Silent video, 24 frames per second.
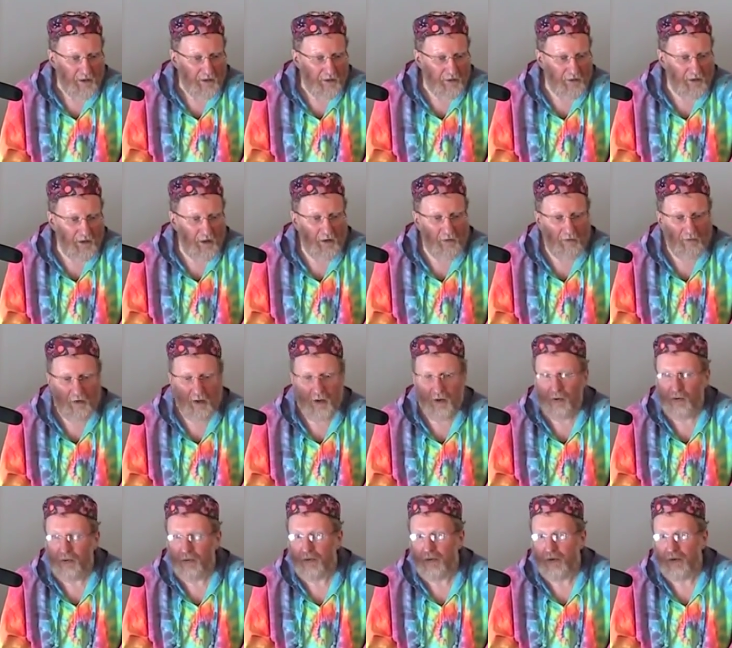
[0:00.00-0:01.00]
Now,
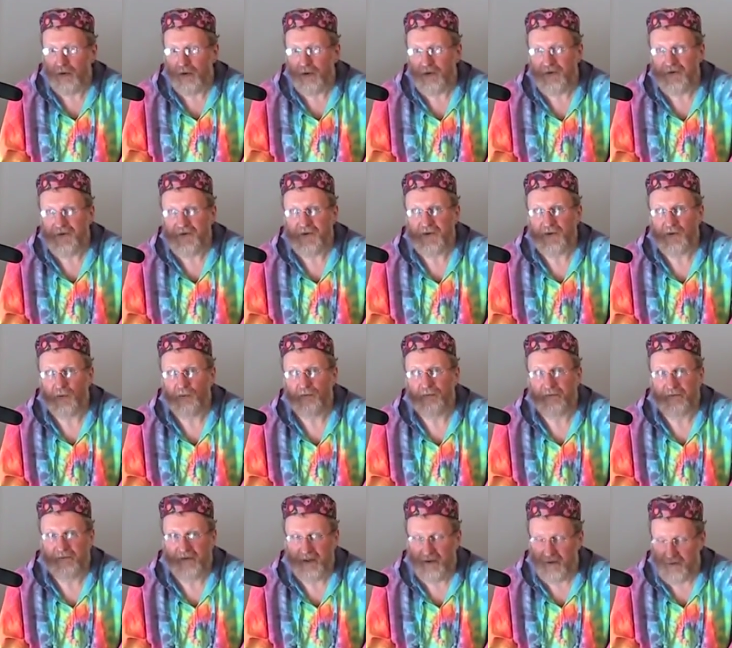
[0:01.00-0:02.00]
our goal is to
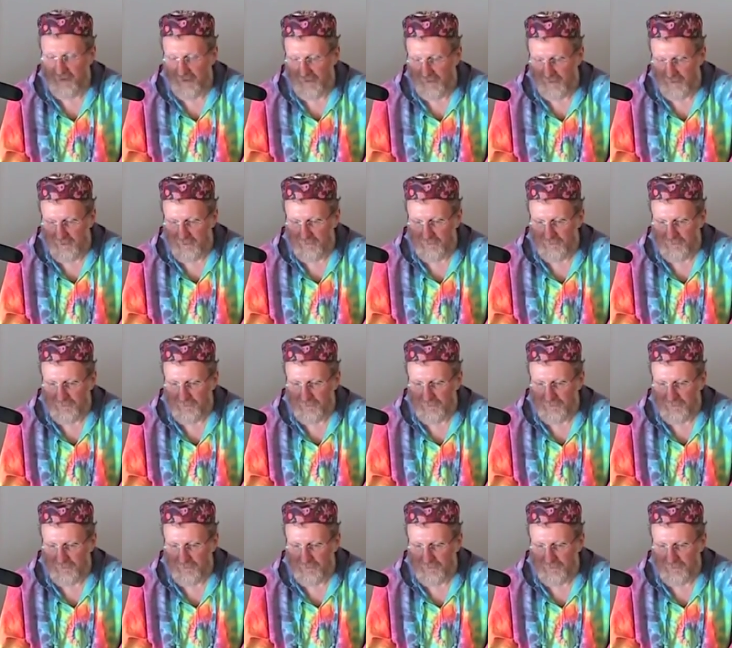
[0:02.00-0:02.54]
prevent that.